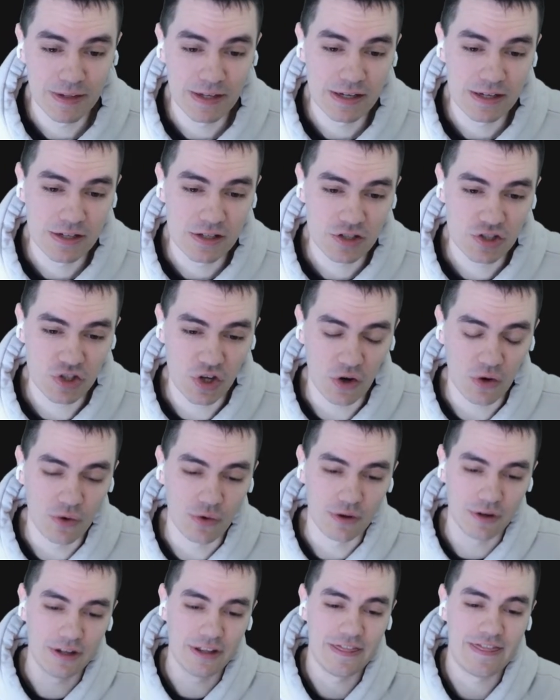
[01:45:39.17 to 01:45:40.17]

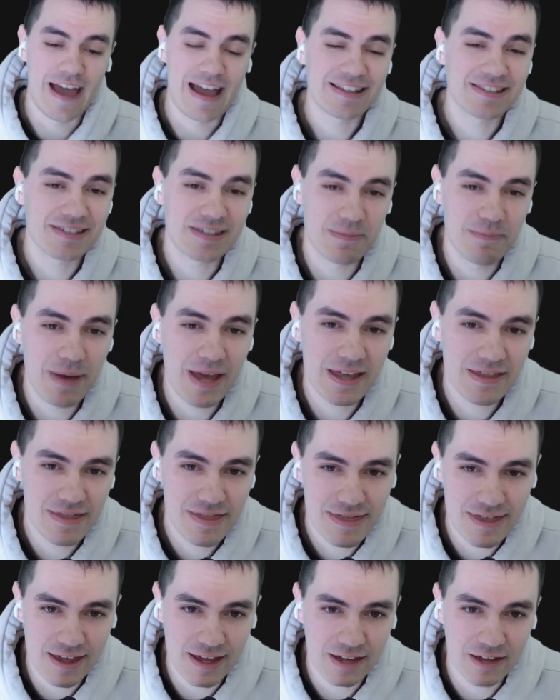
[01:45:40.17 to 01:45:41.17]
So that's the main
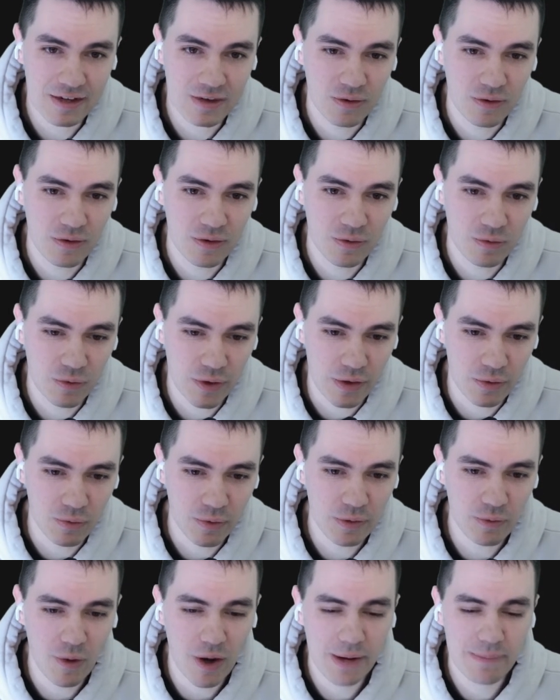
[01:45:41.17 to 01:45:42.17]
thing. We
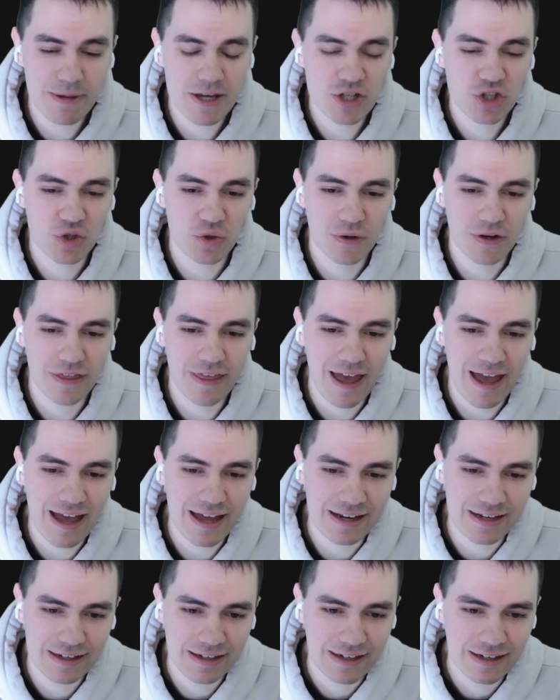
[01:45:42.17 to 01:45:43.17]
want to make sure
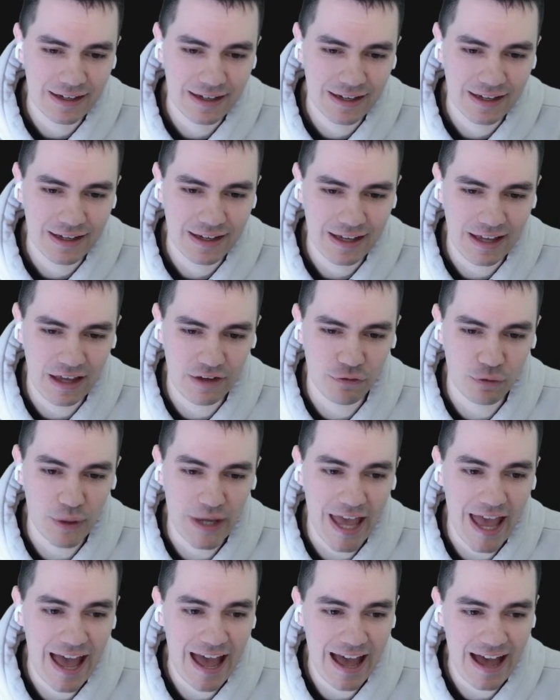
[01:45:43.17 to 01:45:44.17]
that if we
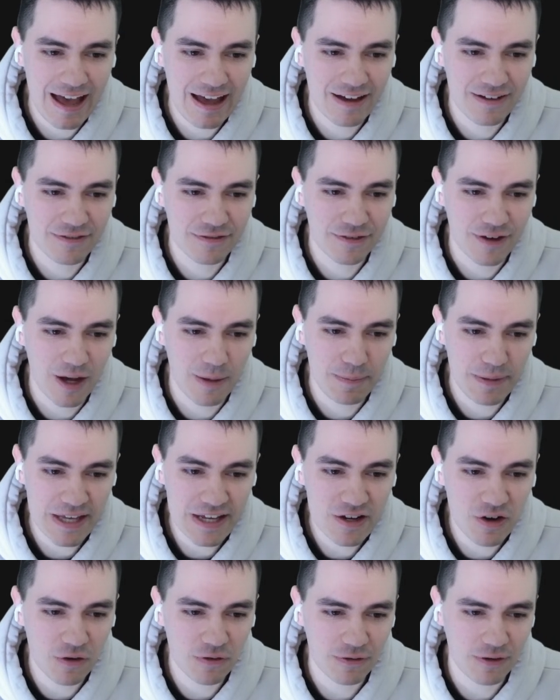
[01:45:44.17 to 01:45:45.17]
have a
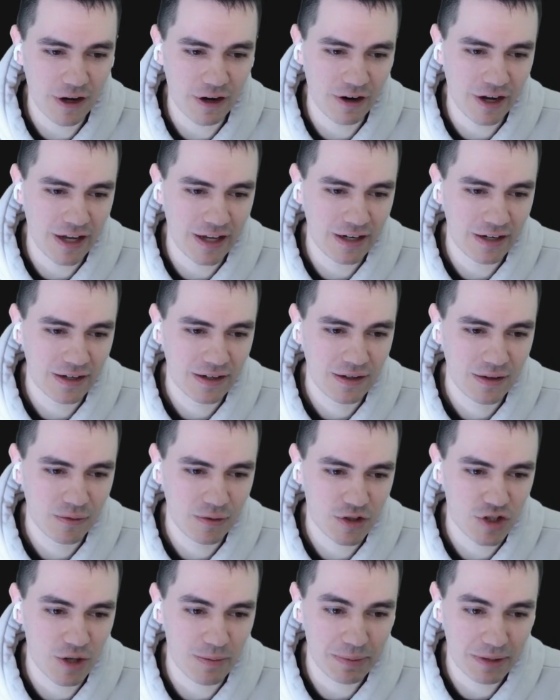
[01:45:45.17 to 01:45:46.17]
picofarad,
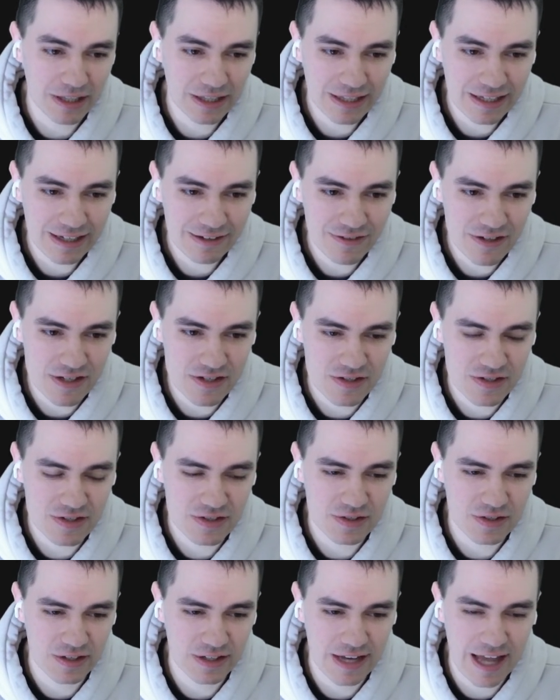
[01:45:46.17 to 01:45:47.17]
which I believe
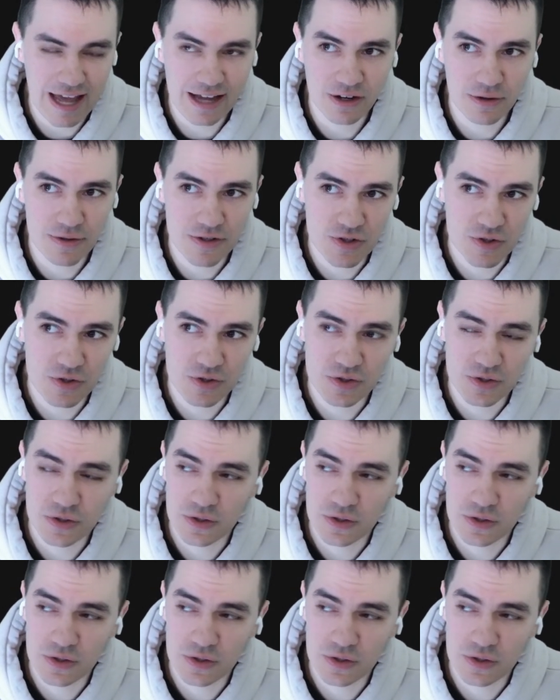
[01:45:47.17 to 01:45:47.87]
is nano is